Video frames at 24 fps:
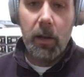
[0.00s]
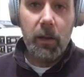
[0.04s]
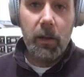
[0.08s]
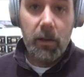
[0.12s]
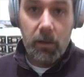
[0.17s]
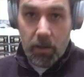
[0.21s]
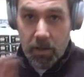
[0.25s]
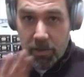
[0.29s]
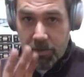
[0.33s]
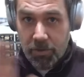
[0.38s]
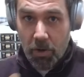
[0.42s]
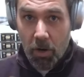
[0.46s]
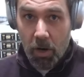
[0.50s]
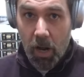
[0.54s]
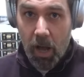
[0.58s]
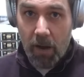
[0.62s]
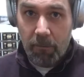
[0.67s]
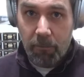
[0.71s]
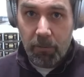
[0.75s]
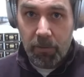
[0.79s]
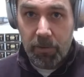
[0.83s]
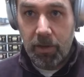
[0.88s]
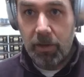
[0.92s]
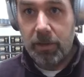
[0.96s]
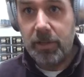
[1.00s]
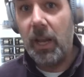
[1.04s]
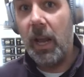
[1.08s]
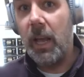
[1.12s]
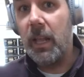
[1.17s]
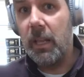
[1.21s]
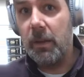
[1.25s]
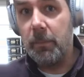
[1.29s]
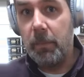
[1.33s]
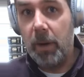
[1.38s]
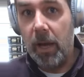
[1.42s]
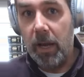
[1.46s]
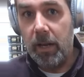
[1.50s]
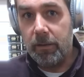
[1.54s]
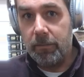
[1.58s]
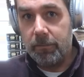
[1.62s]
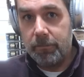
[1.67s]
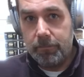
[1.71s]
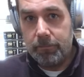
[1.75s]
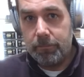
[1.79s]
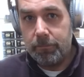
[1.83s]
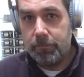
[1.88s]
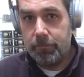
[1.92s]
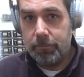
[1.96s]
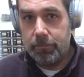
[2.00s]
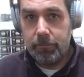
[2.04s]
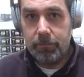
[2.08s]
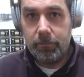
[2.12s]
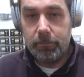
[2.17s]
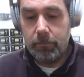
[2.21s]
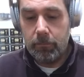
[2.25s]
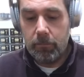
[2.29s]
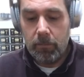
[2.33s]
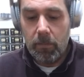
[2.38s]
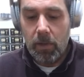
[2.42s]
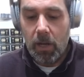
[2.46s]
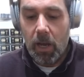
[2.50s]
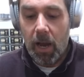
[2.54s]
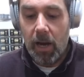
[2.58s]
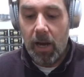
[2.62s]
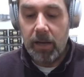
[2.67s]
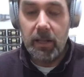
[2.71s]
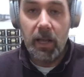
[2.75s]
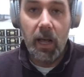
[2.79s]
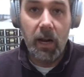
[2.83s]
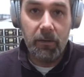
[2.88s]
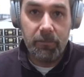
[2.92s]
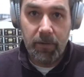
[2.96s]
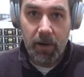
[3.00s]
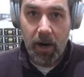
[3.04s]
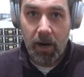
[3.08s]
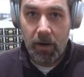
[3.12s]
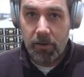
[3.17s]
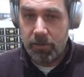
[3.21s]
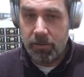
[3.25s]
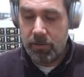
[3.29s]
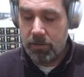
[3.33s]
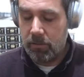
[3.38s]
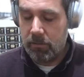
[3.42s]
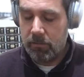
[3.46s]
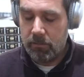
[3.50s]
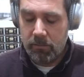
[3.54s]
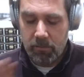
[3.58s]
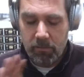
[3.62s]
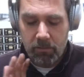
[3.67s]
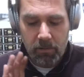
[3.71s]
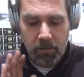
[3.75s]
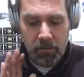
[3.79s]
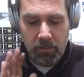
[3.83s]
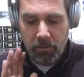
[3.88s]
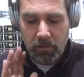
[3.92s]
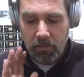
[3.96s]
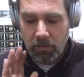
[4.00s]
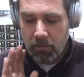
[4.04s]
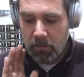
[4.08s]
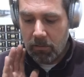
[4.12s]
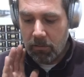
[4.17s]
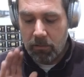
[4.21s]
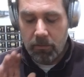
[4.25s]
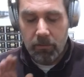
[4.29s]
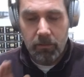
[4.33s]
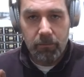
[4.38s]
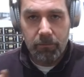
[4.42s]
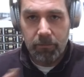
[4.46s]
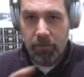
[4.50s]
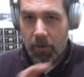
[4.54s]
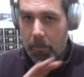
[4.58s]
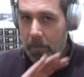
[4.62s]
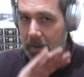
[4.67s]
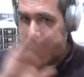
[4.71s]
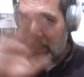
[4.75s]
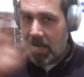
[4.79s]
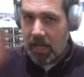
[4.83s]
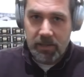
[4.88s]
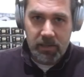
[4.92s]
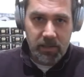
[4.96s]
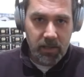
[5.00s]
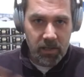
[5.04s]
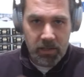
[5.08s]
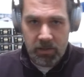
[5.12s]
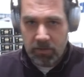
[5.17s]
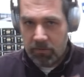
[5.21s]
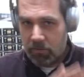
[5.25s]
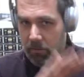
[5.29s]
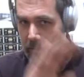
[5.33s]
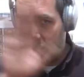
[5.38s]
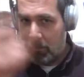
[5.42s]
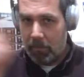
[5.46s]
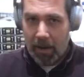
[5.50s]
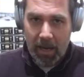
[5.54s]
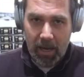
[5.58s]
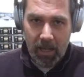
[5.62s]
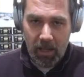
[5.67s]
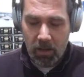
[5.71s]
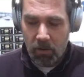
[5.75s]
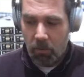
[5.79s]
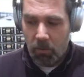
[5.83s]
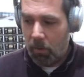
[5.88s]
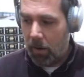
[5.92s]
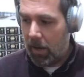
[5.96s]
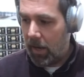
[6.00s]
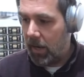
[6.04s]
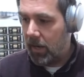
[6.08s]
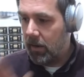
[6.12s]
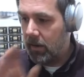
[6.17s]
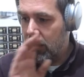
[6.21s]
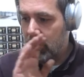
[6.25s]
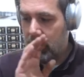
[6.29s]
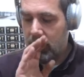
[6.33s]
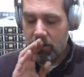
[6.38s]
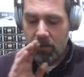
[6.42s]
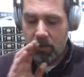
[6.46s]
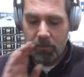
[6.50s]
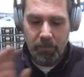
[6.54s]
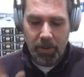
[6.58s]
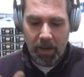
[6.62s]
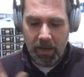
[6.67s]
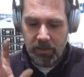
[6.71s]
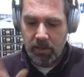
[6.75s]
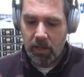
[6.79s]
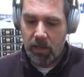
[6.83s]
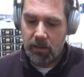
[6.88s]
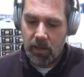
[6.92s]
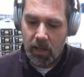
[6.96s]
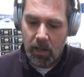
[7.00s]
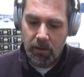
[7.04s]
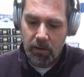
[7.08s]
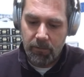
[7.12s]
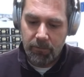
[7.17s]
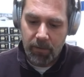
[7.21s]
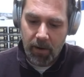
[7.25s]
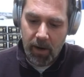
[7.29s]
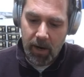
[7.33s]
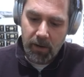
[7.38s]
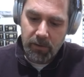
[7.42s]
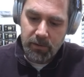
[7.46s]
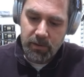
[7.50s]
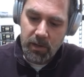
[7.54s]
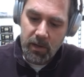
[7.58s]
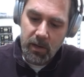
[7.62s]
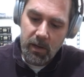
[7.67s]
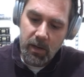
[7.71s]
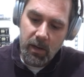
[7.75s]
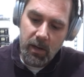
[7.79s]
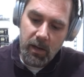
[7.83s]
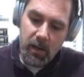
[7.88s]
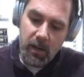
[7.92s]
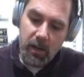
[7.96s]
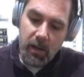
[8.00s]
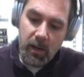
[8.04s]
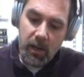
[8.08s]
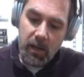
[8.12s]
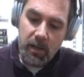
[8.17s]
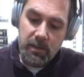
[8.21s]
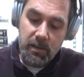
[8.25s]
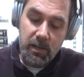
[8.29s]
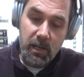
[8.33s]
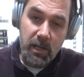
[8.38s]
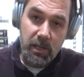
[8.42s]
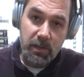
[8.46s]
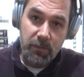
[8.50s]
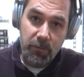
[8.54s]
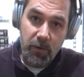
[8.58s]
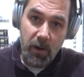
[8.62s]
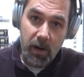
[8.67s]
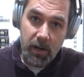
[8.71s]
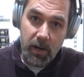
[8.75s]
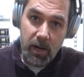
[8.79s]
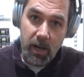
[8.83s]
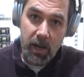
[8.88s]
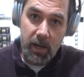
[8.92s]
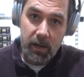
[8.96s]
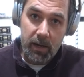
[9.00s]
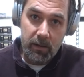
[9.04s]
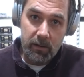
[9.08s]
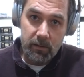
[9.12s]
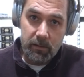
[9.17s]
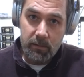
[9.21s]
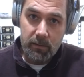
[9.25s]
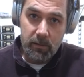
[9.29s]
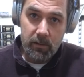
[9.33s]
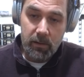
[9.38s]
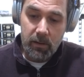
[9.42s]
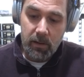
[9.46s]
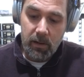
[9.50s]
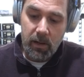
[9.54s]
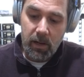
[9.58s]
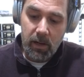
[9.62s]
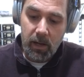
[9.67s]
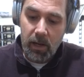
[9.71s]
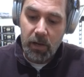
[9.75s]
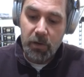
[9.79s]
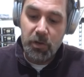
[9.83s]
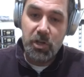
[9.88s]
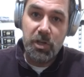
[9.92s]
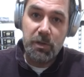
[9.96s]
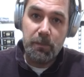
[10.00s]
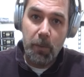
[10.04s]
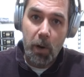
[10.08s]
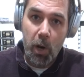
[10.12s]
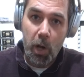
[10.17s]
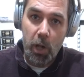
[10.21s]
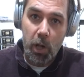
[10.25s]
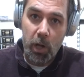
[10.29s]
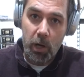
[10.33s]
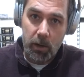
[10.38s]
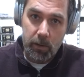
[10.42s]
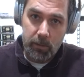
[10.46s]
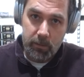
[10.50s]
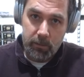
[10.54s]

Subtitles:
let's start off with the Stanley made. Identifiers. From a distance, from a mile away, the best identifiers is this front nut is smaller.